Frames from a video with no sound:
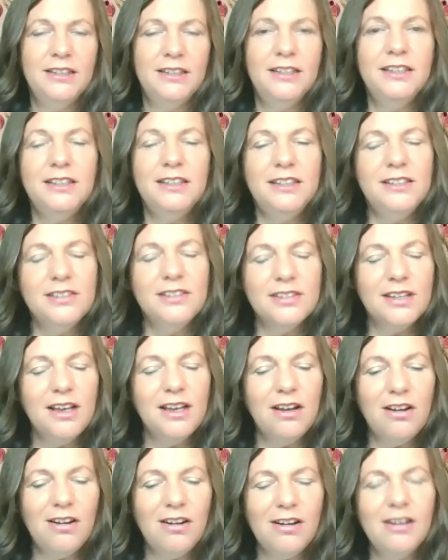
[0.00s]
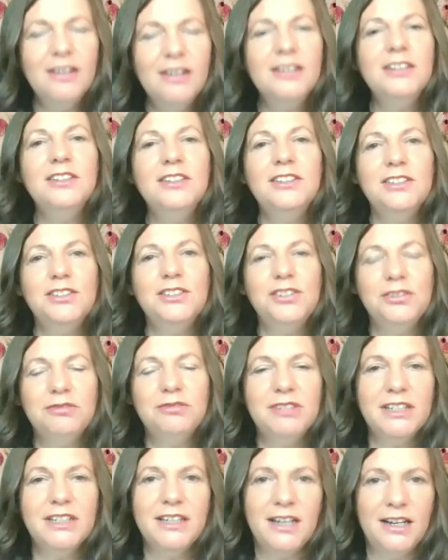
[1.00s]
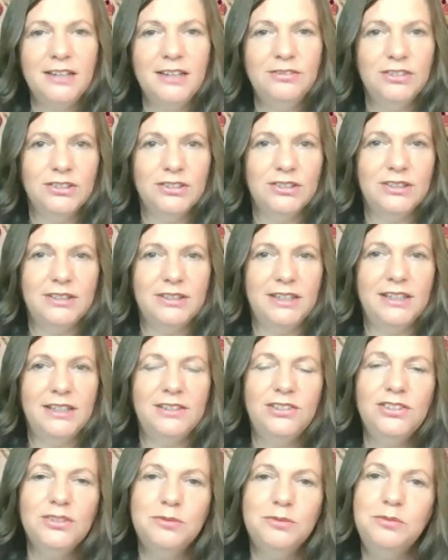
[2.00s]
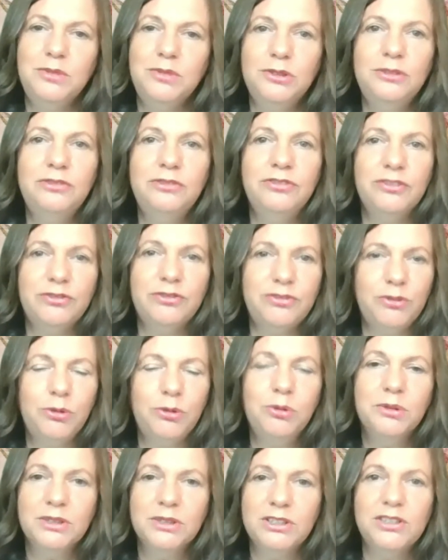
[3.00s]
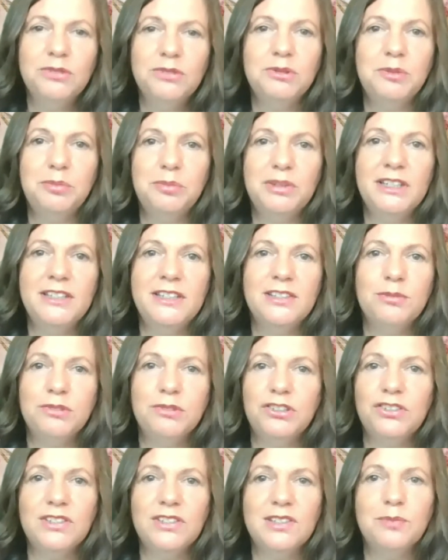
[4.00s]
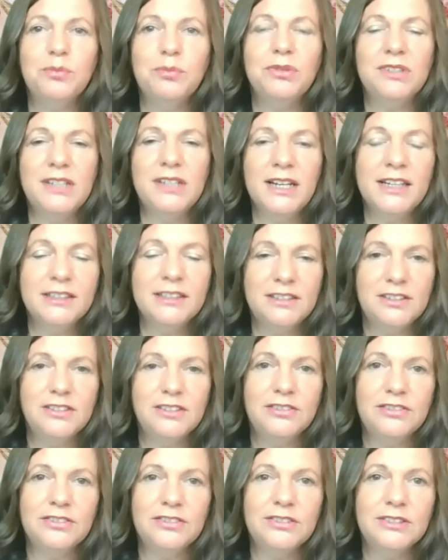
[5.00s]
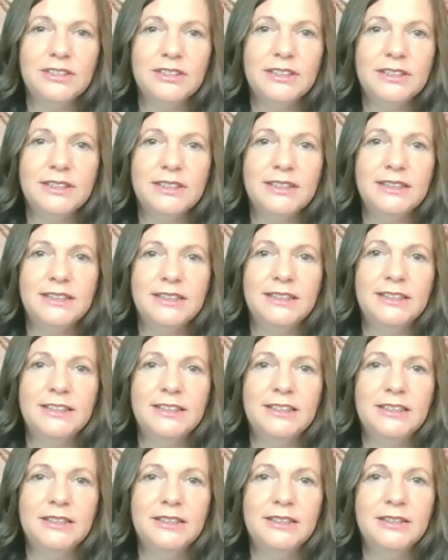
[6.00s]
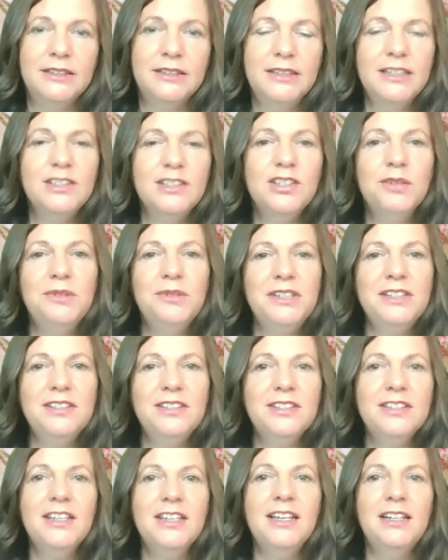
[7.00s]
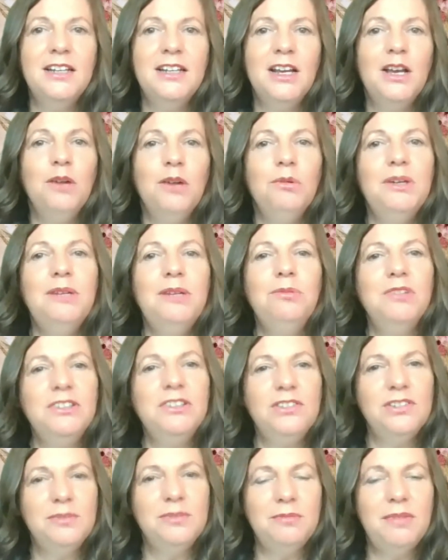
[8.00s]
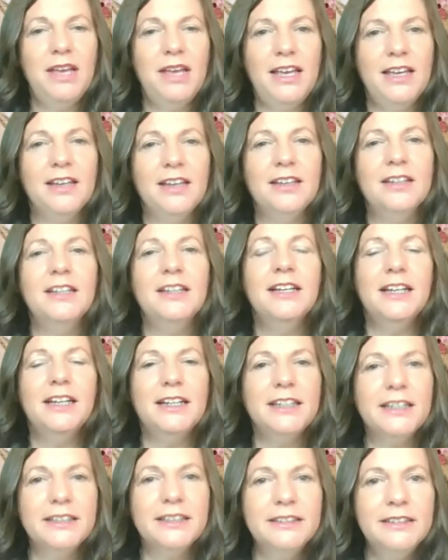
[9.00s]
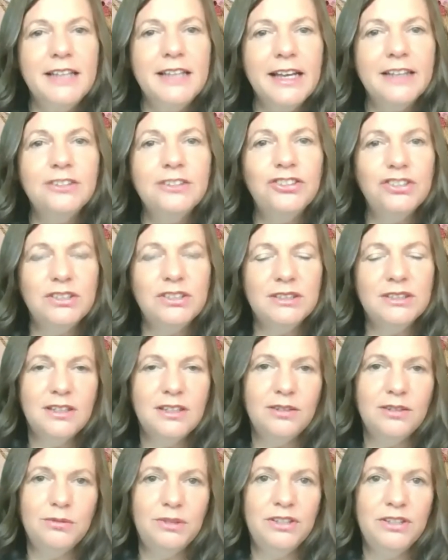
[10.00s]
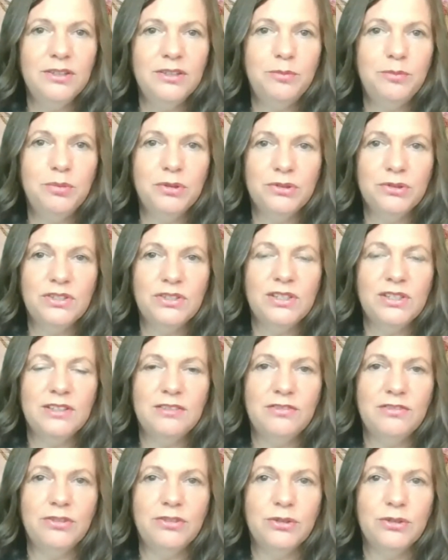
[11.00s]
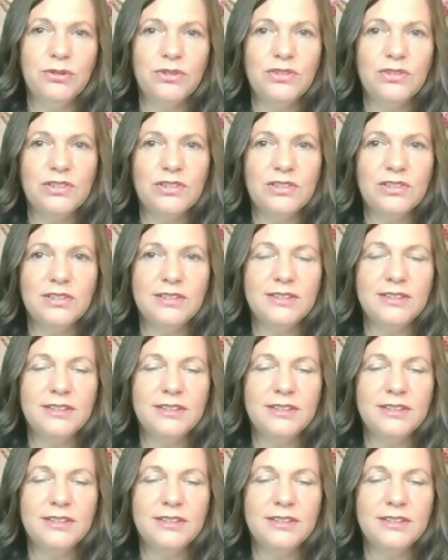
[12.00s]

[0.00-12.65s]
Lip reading: it is hard to recover and to move forward to a place which is productive. And so instead, we want to make a connection with a person first,